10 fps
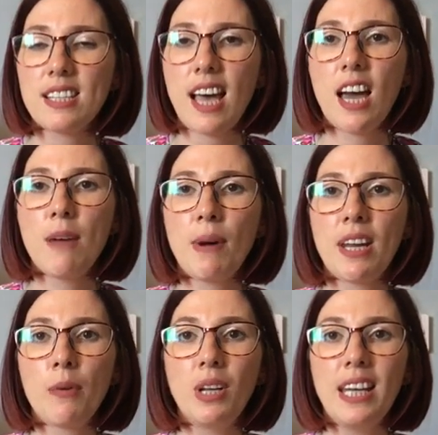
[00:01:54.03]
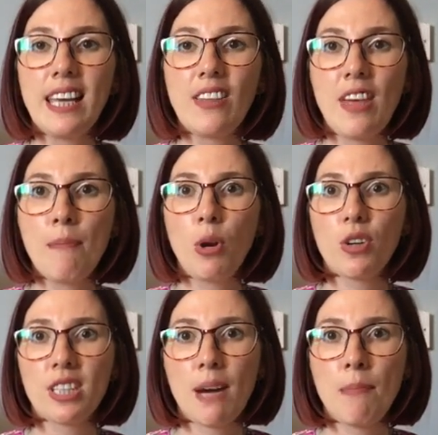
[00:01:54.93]
and I will link their
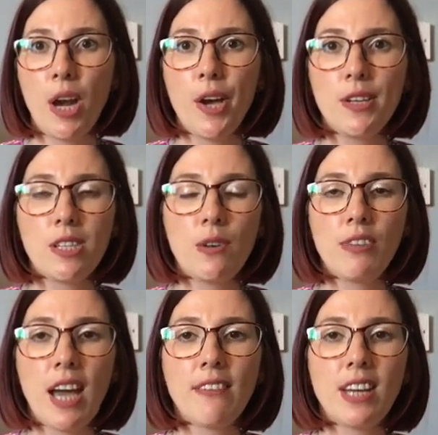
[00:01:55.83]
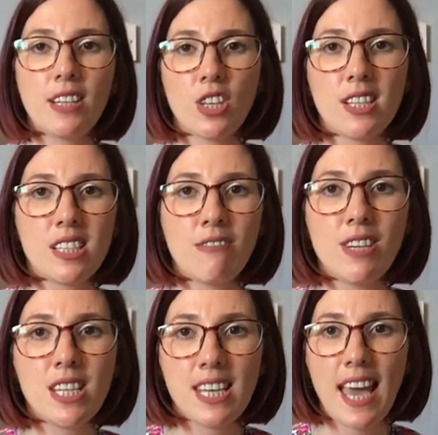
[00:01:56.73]
blog down below, so if you haven't had a chance to
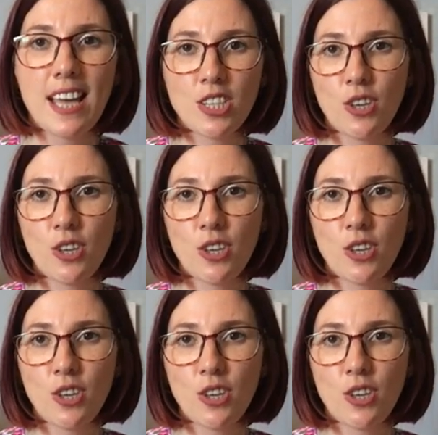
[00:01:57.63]
read it yet,